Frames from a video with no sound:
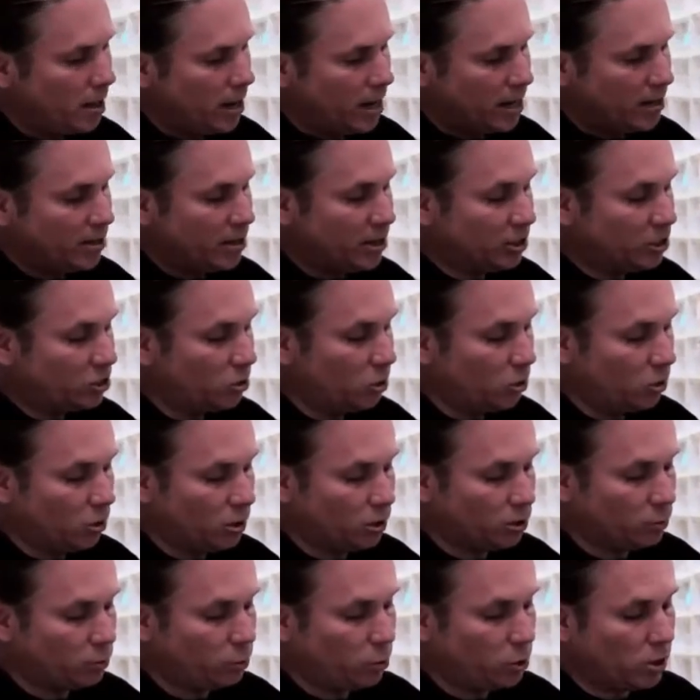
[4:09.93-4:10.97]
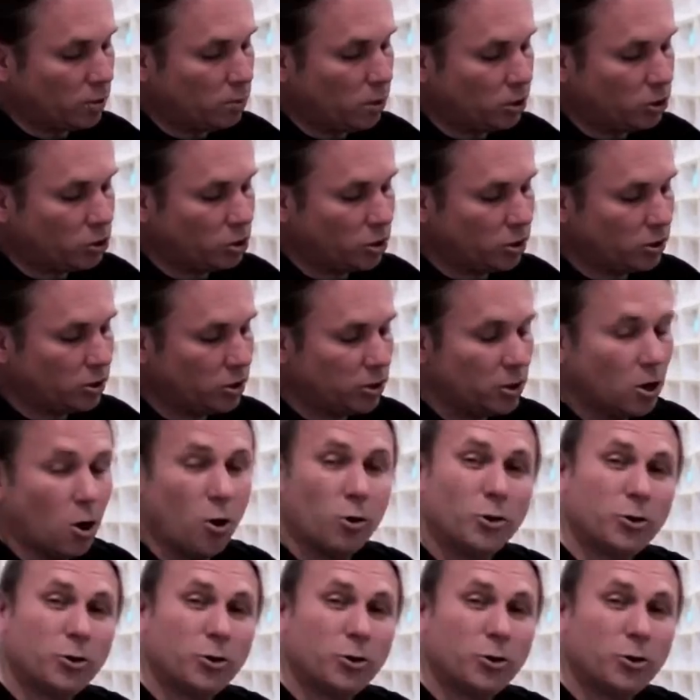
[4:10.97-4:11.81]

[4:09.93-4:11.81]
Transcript: And this girl is pretty much good to go.